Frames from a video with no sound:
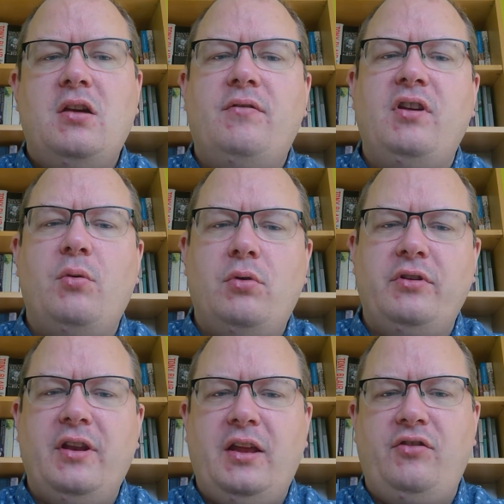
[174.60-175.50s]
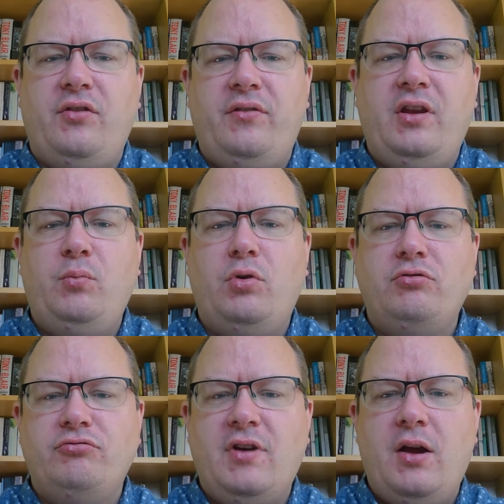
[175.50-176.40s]
The coordination team will
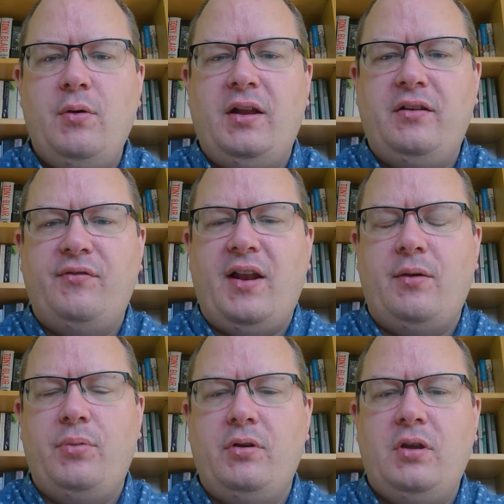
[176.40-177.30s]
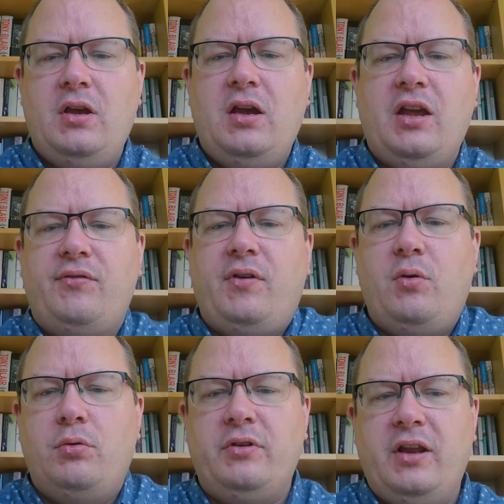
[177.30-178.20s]
grow and develop as the
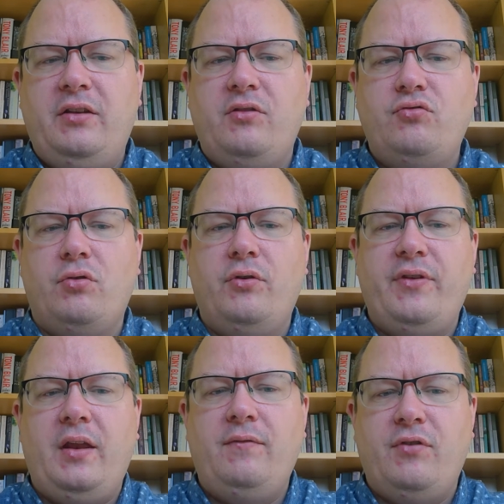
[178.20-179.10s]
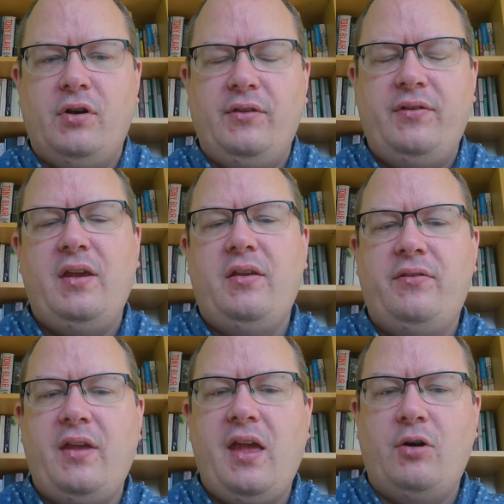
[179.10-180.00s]
coordinator draws in volunteers
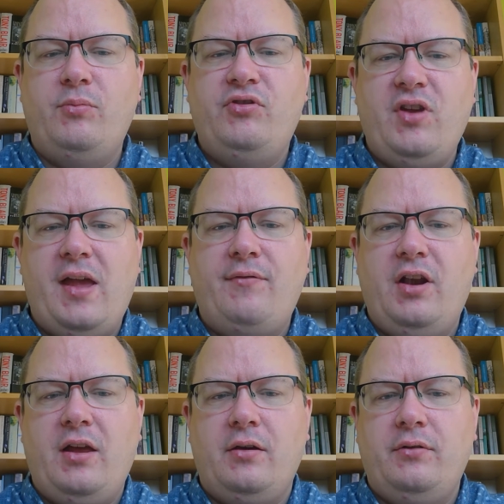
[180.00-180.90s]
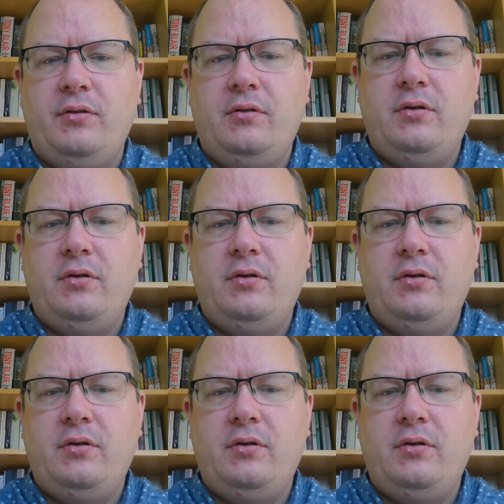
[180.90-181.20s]
to help share the load